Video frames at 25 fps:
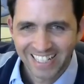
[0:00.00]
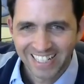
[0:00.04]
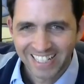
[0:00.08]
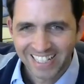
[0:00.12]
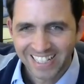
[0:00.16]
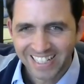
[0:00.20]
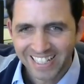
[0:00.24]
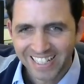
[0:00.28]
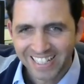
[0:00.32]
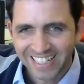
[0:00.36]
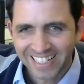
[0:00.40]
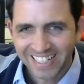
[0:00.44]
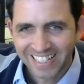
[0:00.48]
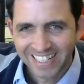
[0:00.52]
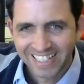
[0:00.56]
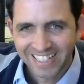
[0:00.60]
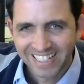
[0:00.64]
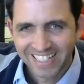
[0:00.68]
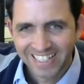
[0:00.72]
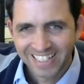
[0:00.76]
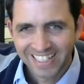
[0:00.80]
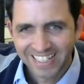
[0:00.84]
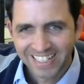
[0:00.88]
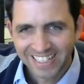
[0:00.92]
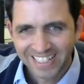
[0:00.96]

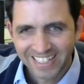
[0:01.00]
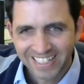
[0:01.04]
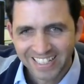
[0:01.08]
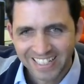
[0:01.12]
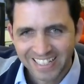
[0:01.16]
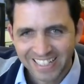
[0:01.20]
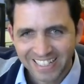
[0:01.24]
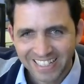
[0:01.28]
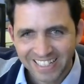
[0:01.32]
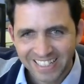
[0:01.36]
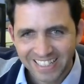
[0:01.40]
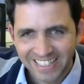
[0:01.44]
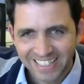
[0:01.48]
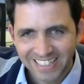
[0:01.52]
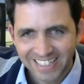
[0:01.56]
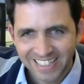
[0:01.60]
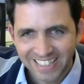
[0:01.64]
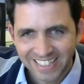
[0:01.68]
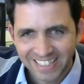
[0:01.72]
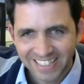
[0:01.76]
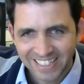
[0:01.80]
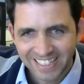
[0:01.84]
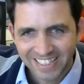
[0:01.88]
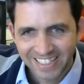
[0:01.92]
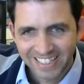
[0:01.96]

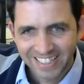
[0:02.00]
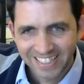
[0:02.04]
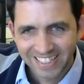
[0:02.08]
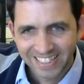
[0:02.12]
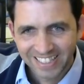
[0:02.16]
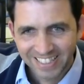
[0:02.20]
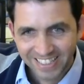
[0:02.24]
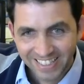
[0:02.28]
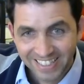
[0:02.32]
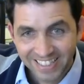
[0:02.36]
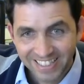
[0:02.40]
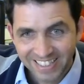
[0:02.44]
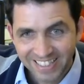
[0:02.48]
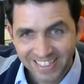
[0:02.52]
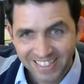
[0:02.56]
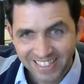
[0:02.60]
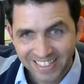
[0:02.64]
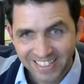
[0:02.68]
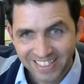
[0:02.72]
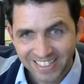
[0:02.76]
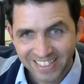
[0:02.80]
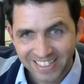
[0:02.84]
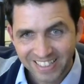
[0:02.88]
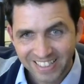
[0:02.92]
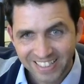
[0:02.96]

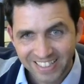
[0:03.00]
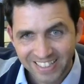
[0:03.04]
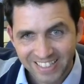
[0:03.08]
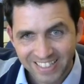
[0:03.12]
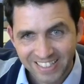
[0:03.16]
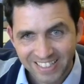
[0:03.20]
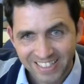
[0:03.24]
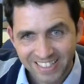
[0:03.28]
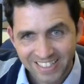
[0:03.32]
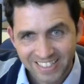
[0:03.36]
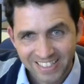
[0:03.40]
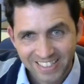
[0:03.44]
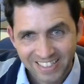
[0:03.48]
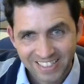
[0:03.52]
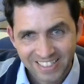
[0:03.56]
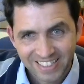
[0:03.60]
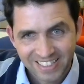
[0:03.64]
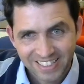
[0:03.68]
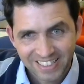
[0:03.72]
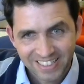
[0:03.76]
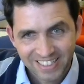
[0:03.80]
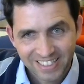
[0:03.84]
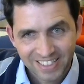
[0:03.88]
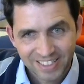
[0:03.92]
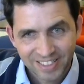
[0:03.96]

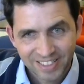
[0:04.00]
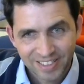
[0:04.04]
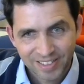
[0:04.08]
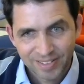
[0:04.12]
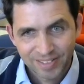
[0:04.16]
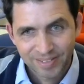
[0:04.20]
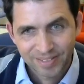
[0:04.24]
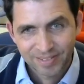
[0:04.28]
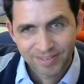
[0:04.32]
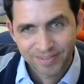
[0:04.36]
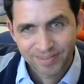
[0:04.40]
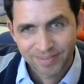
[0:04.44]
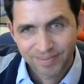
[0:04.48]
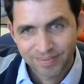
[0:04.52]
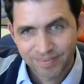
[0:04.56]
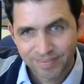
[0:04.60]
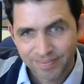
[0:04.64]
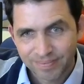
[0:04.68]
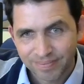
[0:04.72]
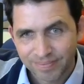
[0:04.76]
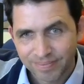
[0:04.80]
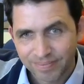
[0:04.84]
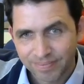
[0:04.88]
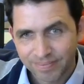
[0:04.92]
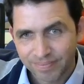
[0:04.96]

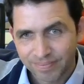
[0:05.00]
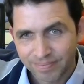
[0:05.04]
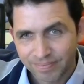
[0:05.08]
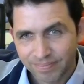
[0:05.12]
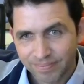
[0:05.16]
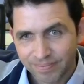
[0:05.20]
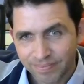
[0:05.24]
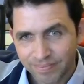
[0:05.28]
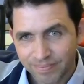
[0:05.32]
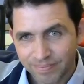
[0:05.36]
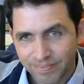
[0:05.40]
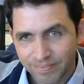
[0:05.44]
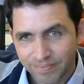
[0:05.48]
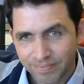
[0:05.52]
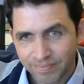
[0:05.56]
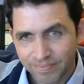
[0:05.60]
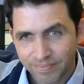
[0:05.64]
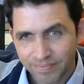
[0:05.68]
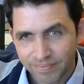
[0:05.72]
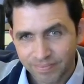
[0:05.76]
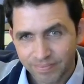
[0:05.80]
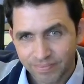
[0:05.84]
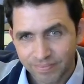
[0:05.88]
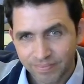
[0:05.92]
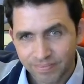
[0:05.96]

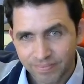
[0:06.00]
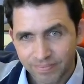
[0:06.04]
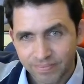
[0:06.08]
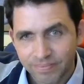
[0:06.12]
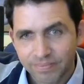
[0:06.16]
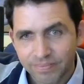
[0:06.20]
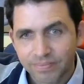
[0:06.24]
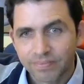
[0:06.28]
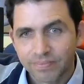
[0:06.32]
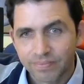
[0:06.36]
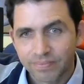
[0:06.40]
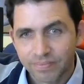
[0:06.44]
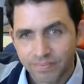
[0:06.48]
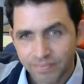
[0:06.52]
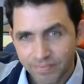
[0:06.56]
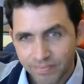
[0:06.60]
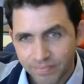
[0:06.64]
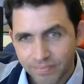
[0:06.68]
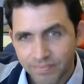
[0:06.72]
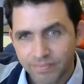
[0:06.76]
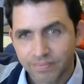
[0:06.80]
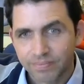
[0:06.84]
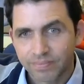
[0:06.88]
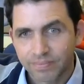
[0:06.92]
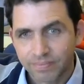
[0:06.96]

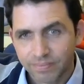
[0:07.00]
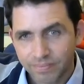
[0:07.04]
(not speaking)